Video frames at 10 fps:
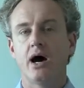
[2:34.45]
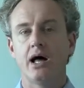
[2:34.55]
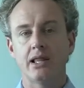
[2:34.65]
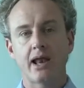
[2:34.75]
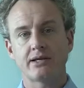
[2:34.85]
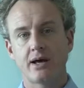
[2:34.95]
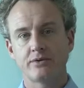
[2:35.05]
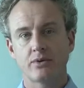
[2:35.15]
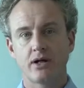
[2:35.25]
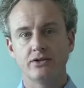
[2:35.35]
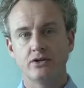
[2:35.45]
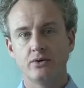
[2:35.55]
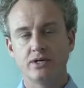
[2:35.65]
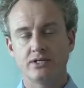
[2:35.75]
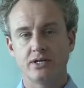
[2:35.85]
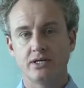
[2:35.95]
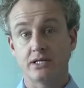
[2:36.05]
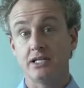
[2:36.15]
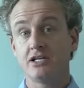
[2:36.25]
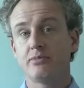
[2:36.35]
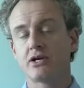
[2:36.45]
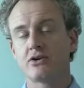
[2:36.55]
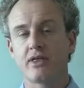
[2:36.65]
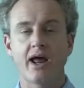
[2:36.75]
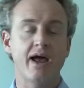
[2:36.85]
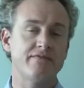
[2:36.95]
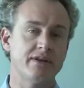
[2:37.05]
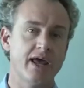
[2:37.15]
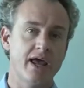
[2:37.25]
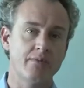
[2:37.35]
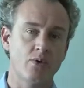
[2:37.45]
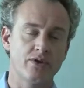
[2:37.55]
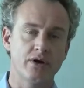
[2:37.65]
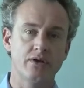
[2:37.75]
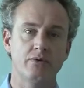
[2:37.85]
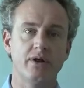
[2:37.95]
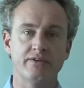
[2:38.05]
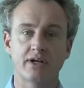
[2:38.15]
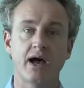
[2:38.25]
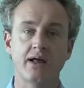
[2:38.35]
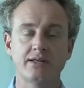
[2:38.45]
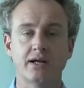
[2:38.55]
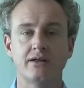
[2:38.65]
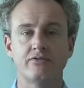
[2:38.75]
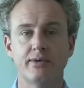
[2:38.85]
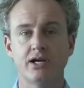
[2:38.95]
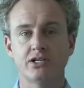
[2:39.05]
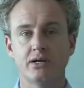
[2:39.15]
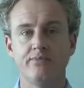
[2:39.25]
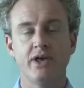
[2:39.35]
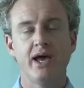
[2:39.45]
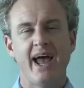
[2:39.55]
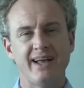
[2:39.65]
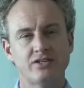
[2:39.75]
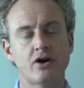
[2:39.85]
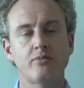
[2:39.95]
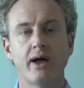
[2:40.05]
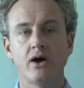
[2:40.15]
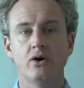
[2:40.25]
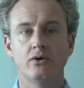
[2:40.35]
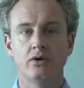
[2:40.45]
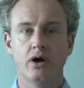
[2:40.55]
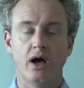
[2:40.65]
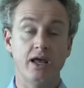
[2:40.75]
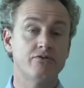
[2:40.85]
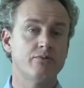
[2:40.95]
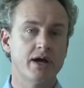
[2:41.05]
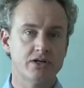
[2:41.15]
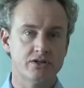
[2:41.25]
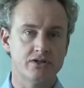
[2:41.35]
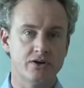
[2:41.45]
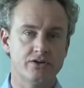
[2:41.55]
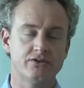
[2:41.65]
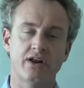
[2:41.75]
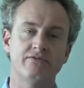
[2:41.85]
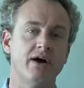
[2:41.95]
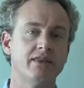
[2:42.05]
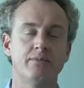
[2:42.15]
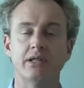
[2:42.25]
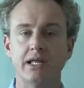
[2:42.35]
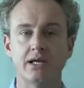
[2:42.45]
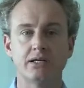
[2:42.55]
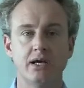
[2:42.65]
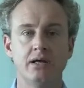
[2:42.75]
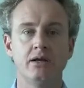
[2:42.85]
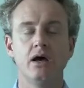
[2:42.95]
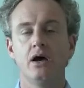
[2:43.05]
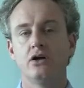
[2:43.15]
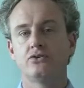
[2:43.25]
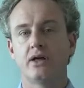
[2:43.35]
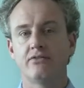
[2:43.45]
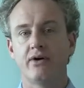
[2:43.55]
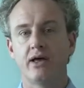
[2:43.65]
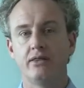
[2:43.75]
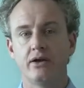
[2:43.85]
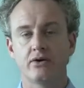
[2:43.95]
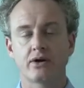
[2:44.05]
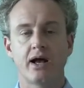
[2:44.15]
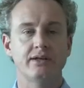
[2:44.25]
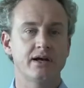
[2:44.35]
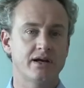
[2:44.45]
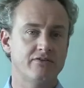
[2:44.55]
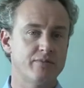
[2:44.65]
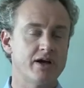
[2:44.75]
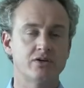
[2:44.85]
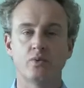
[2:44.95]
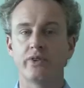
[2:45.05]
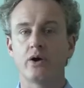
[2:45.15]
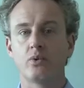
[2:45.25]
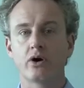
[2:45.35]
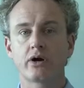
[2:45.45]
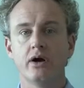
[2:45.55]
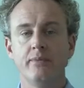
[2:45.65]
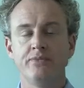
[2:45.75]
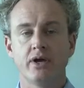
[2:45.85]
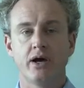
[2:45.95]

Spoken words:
a lot of times what I'll do is at least make sure that I have the name or the relevant contact information and start my own information search. Try to find them on LinkedIn, try to find their contact information where they work,